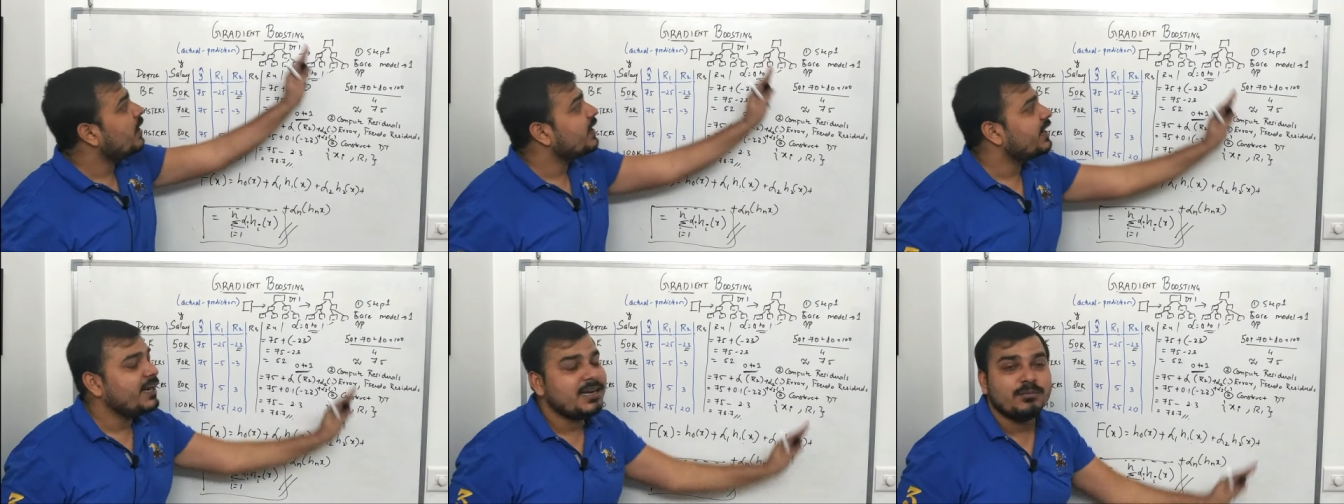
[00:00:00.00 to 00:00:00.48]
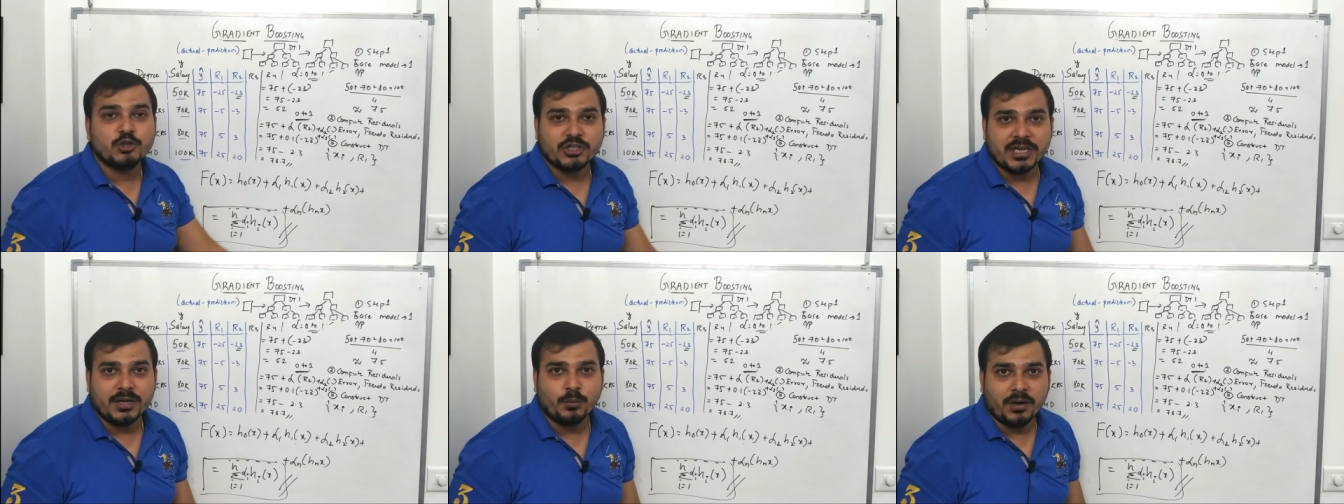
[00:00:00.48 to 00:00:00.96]
a gradient
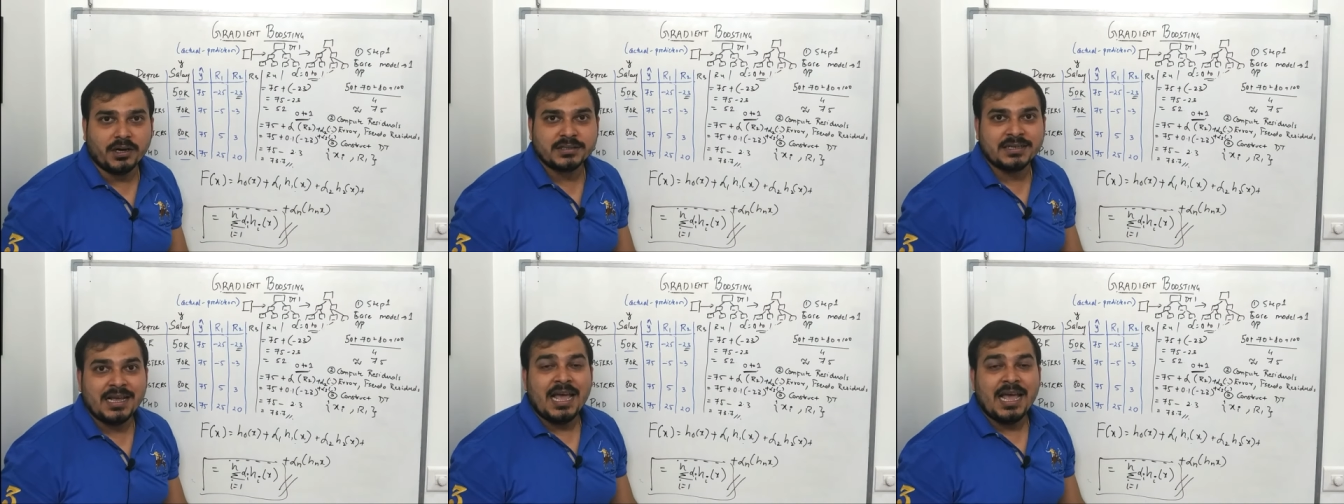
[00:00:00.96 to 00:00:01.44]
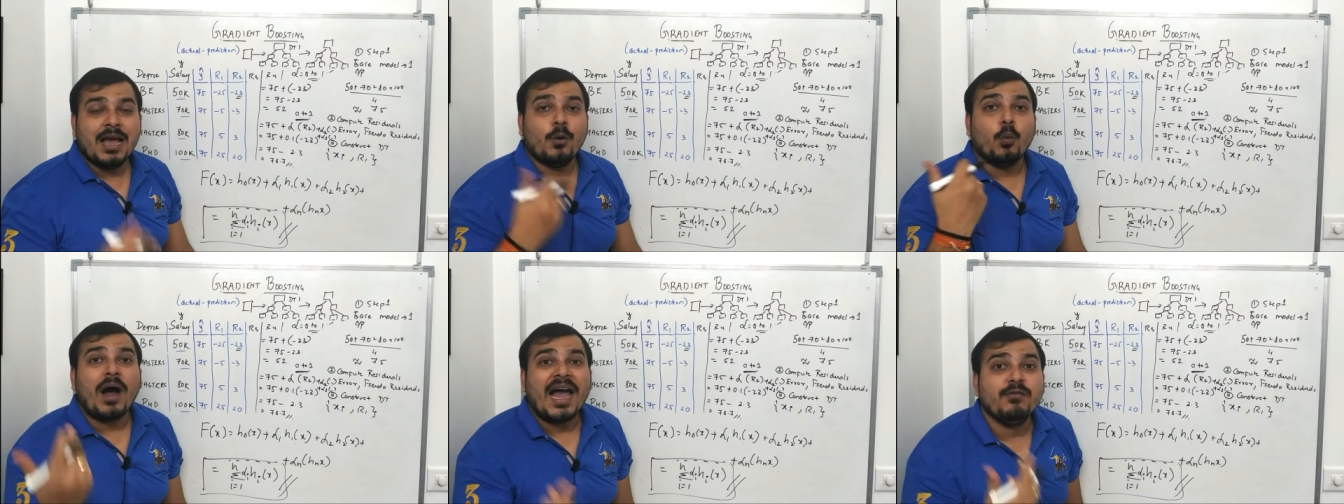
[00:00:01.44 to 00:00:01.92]
boosting works,
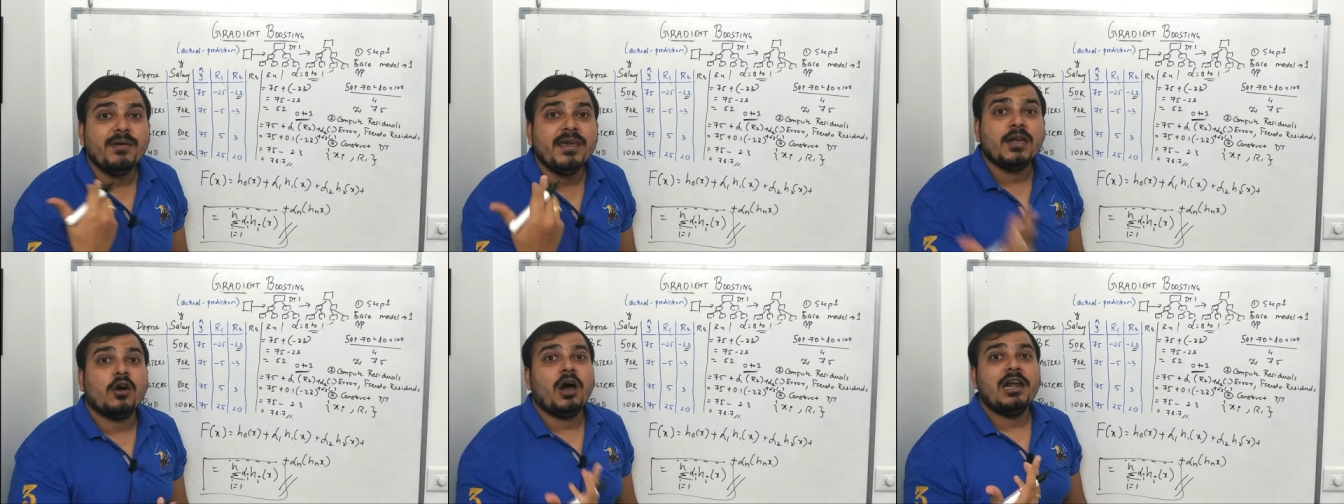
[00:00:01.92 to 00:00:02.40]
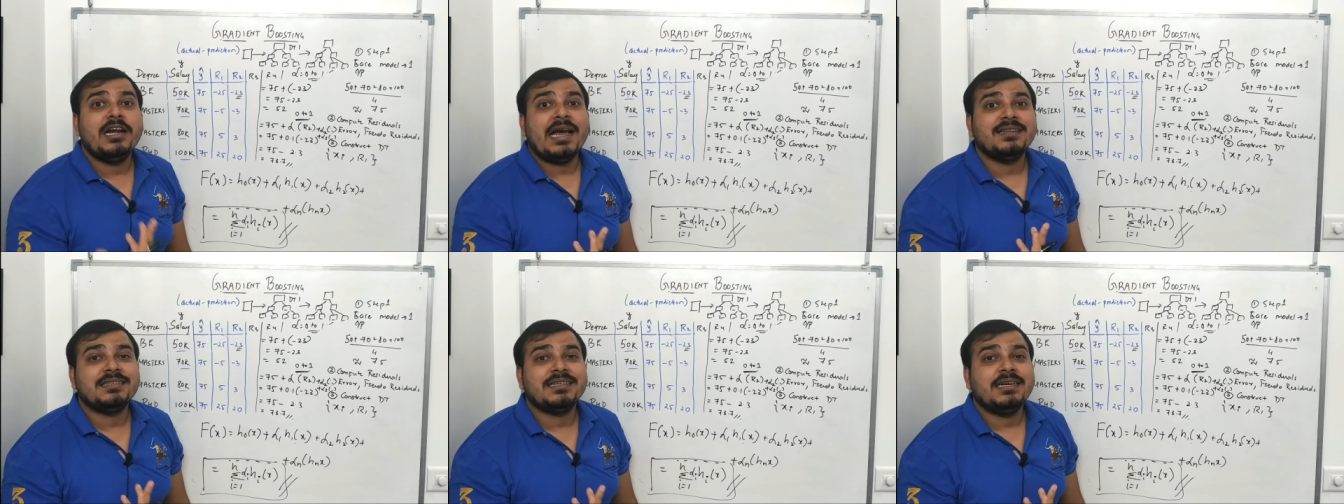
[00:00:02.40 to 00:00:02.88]
why we call it
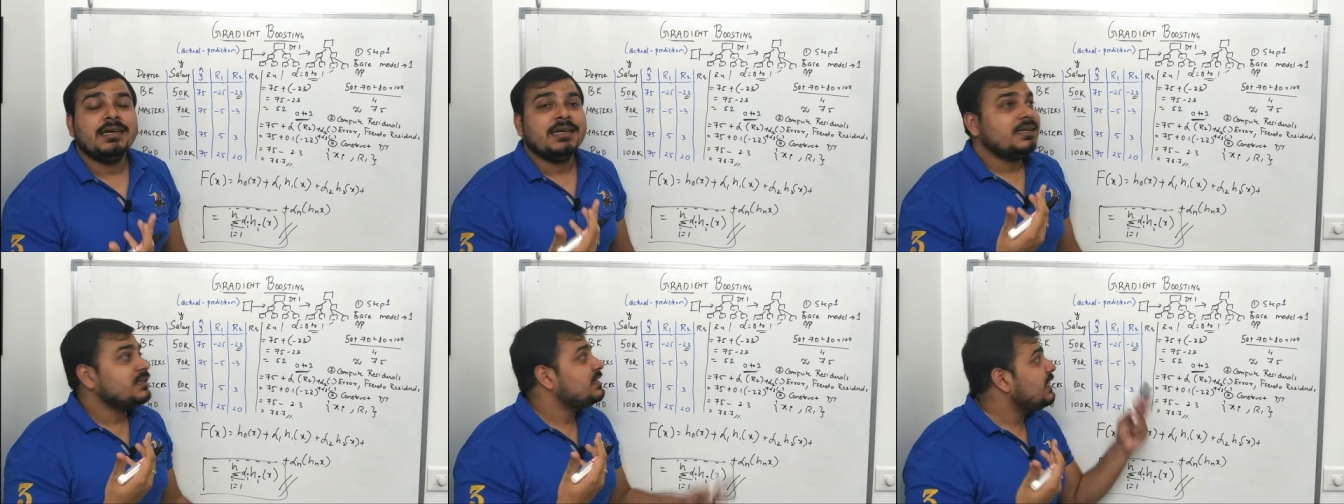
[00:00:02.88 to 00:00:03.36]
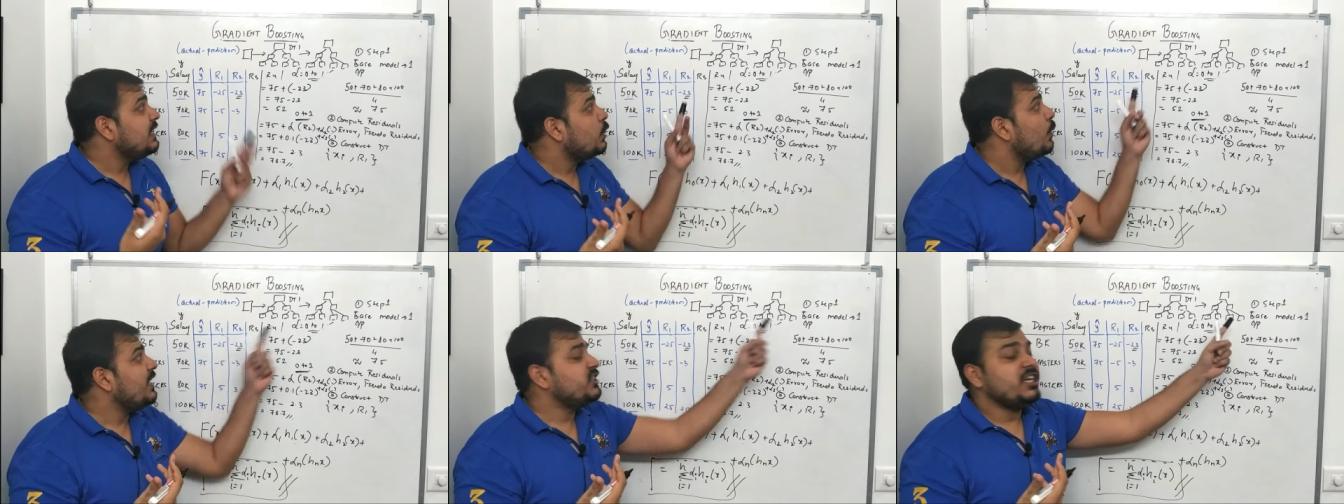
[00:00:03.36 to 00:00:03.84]
as a
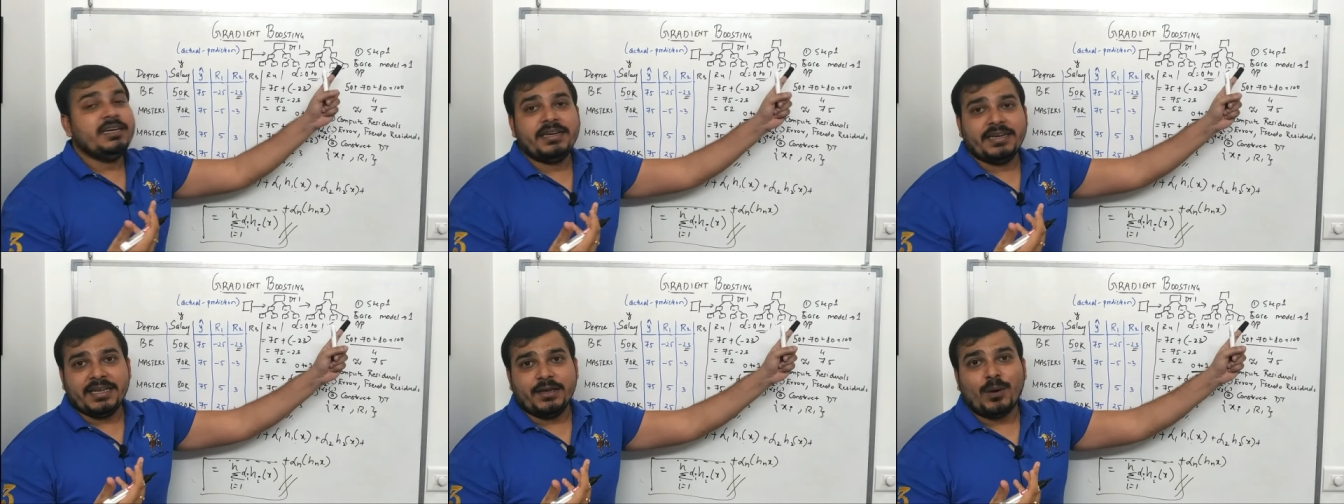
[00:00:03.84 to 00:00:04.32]
sequential tree,